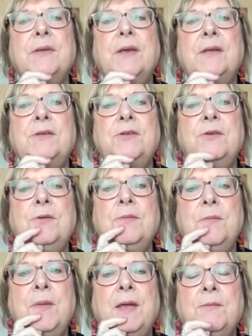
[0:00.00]
And you
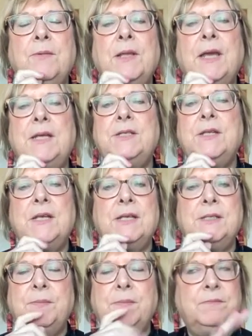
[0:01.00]
may relate to
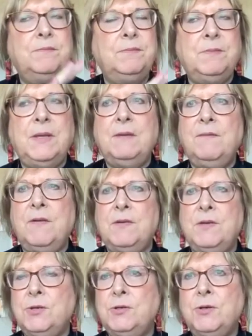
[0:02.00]
this
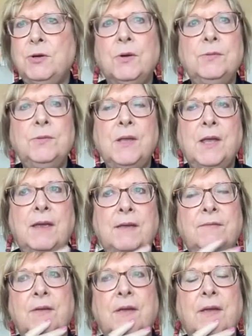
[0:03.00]
even in your own
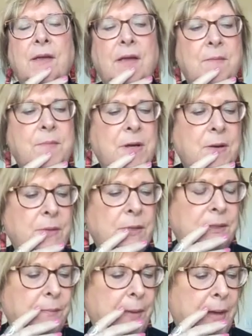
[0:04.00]
life, but it
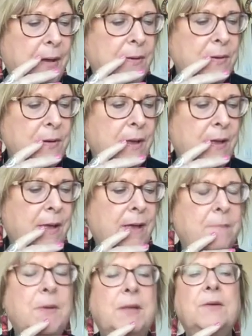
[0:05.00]
was about uh, a
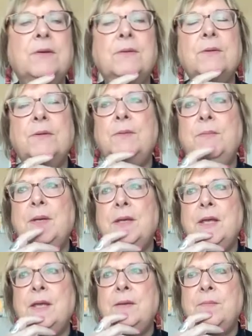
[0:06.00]
mother who had been
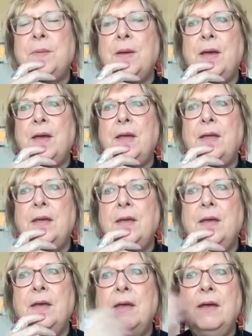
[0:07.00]
hit by
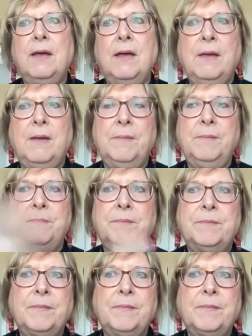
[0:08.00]
um,